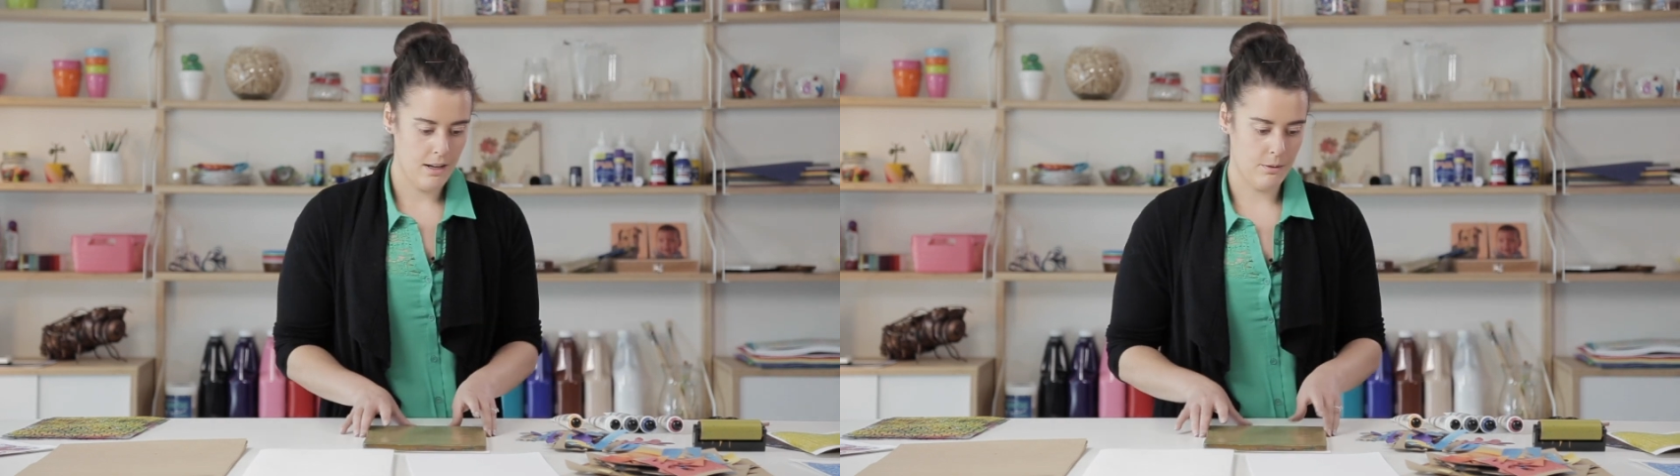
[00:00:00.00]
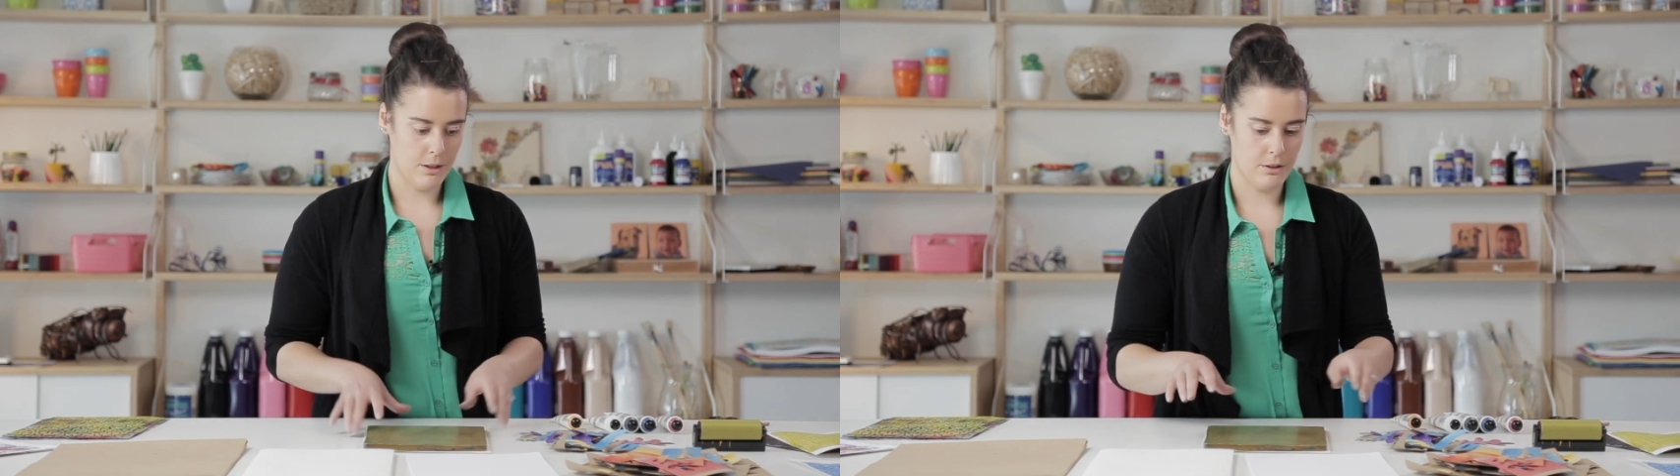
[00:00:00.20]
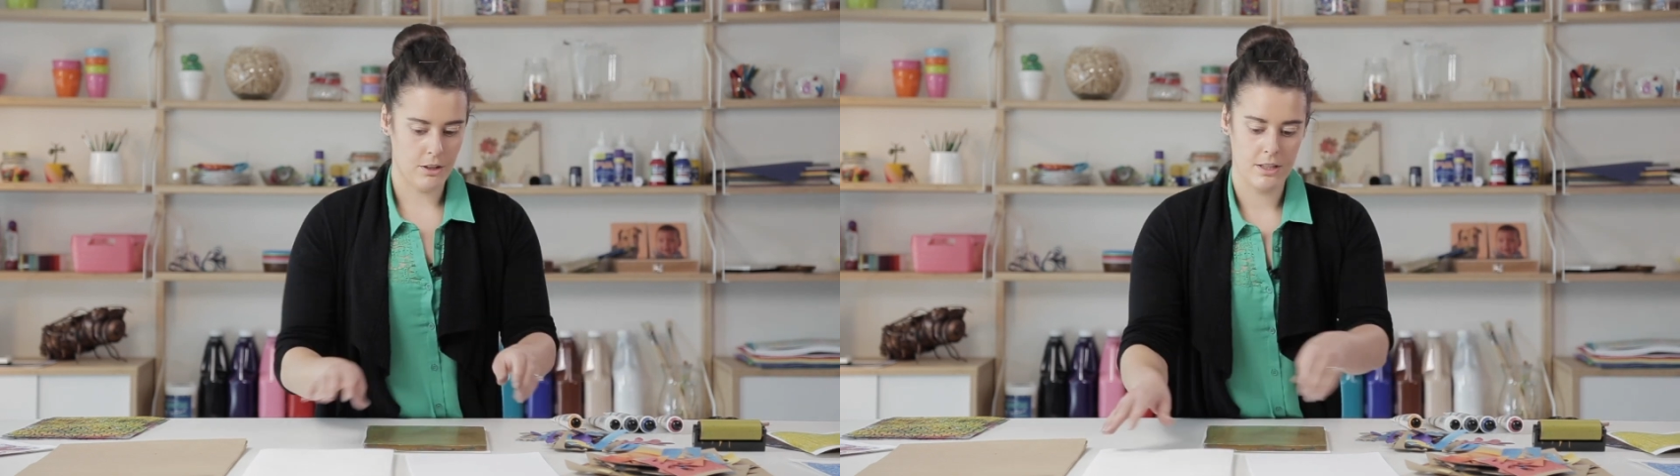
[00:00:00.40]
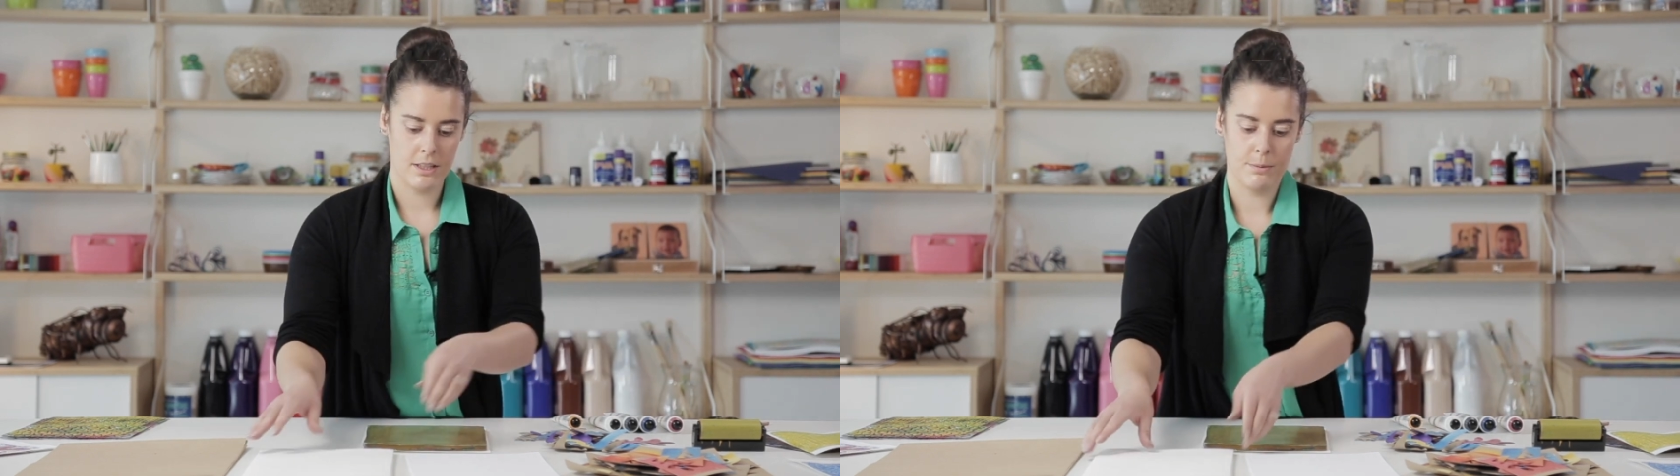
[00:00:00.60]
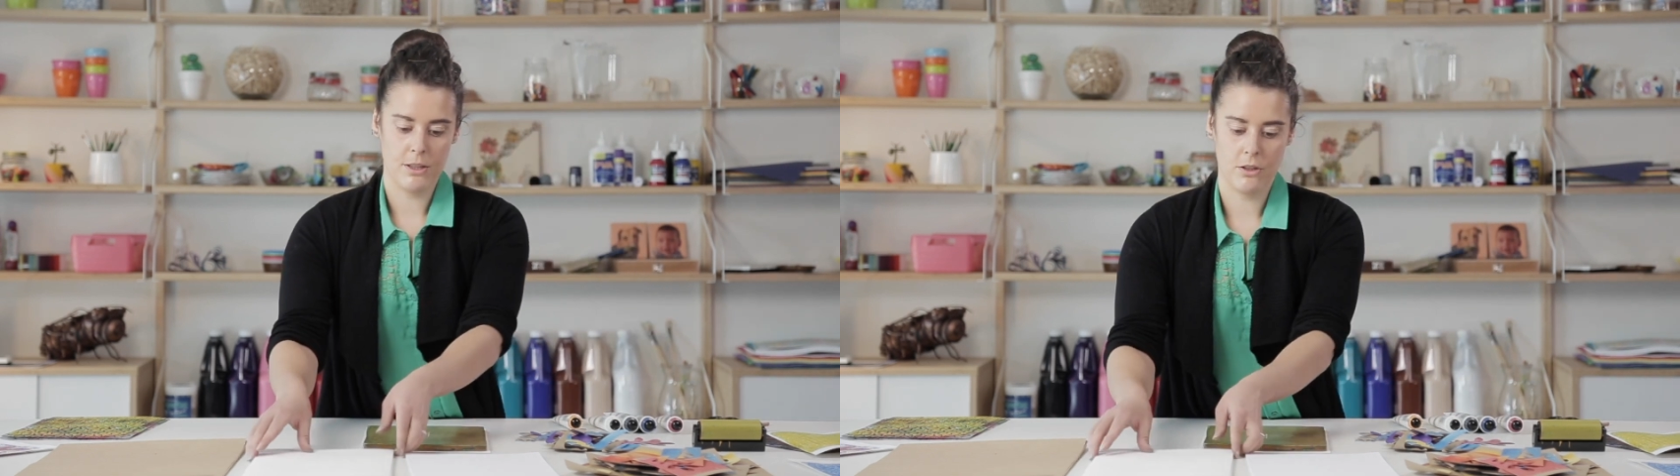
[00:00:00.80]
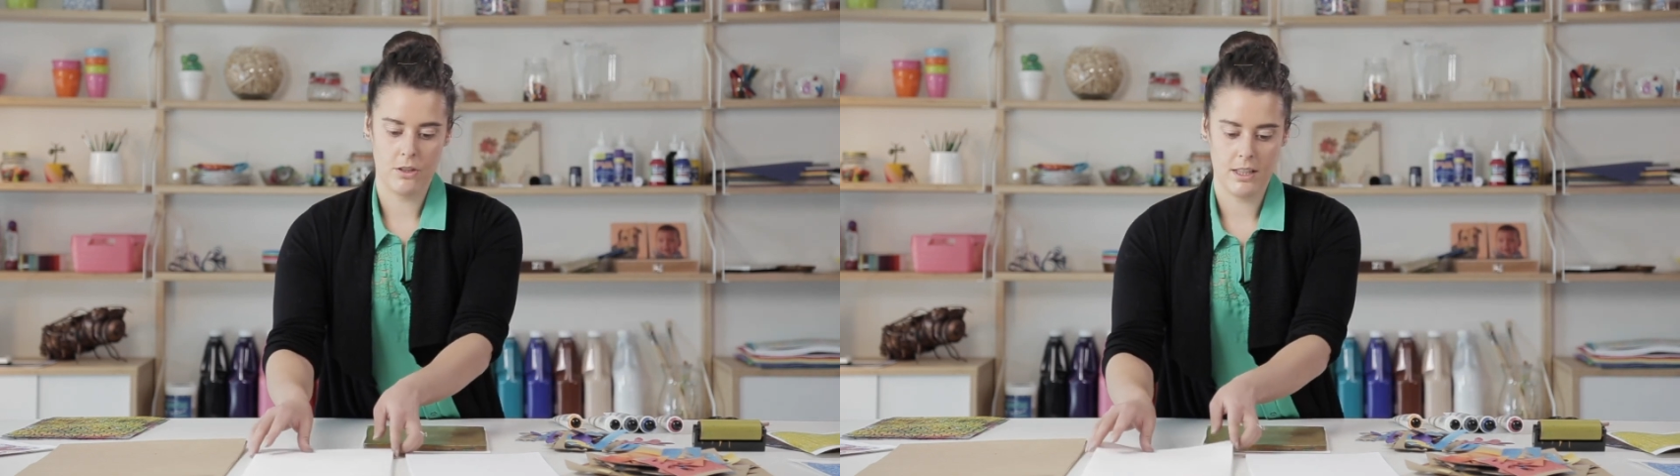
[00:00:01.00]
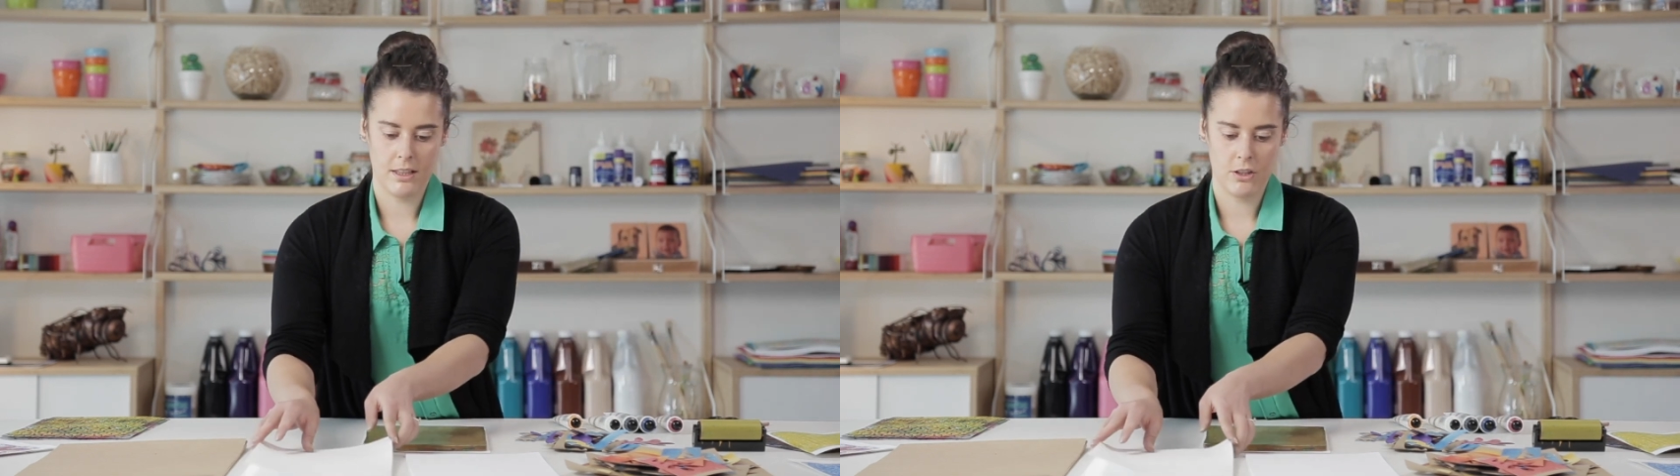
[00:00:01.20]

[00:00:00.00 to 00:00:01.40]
What you'll notice when you're using